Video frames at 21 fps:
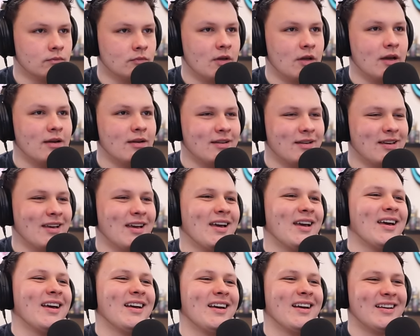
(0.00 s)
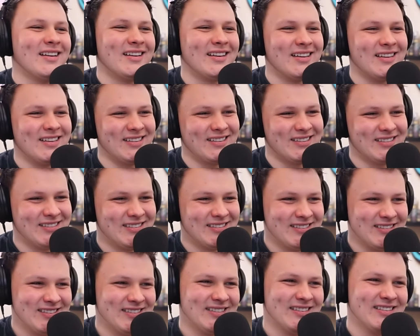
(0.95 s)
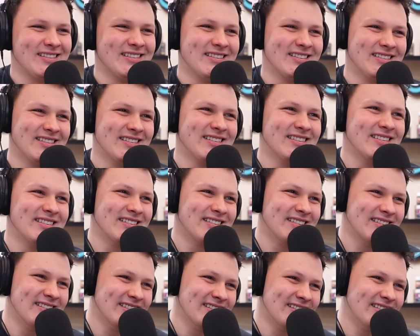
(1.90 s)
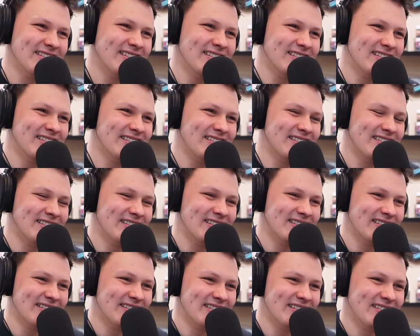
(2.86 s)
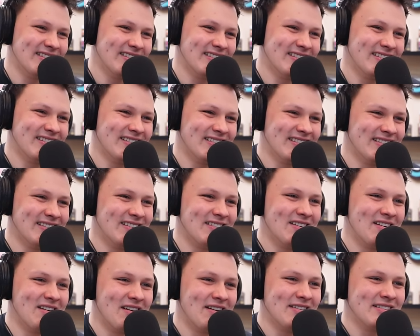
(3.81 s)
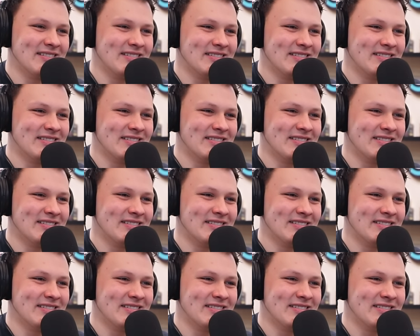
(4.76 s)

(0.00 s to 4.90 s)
This person isn't speaking.